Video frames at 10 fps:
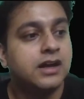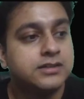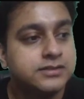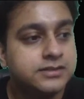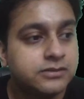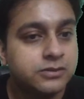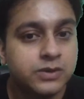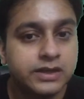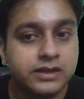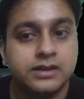This is a good
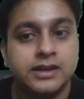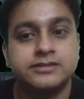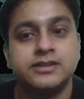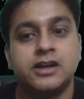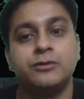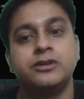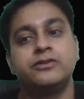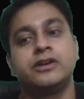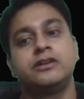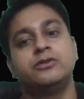one. Let's see how many of
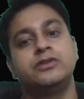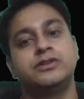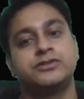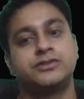you can do this.